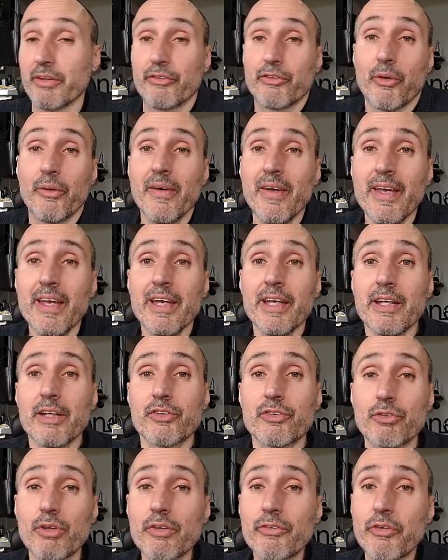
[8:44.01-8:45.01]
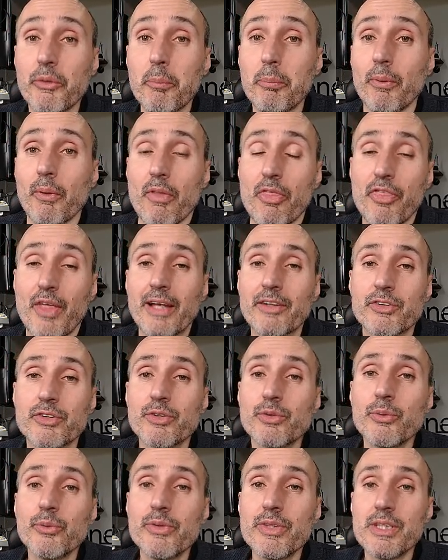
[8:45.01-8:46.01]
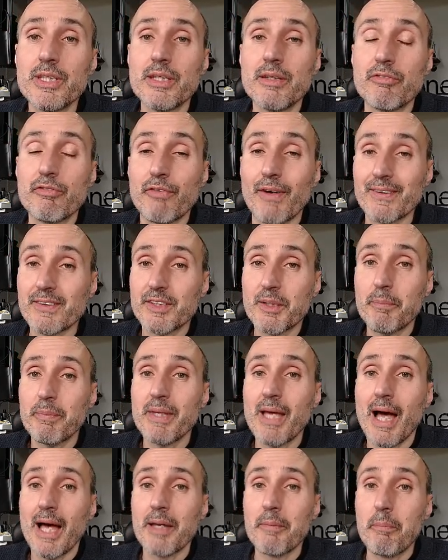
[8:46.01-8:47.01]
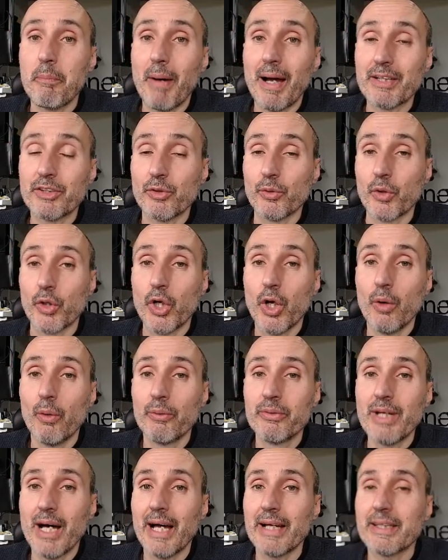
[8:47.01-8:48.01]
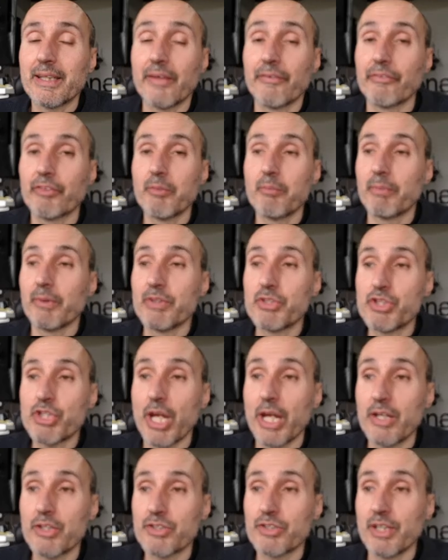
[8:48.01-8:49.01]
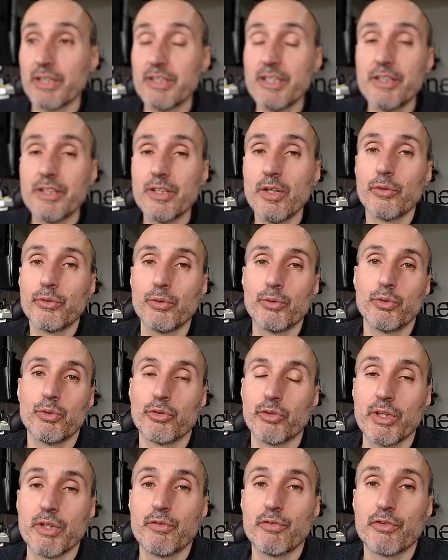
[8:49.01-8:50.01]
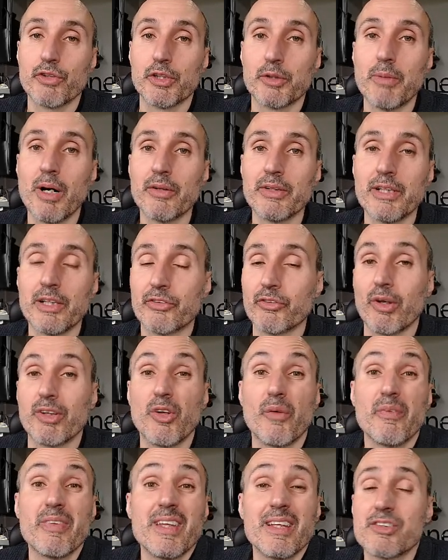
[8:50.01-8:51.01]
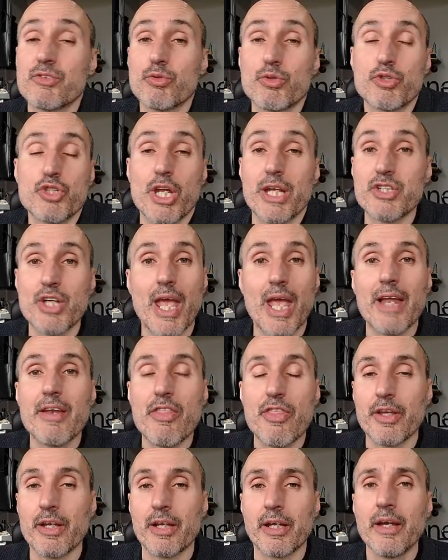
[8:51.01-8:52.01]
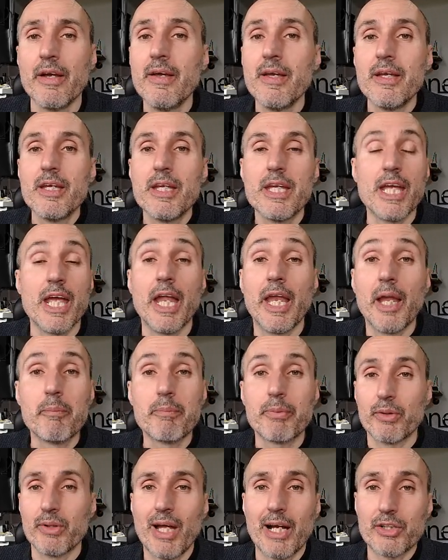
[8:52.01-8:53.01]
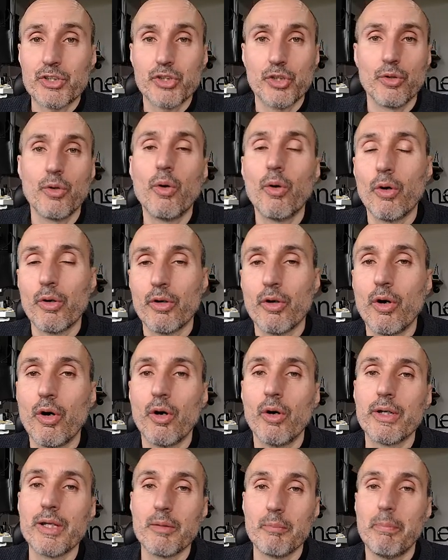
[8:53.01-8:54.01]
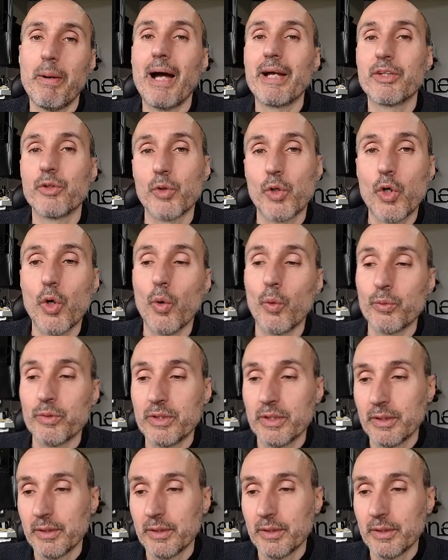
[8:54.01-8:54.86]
So it's really simple. Thanks to the Fast API Python code, I can simply change the DTO to use a different model, so I don't need to change anything in production or in Python code.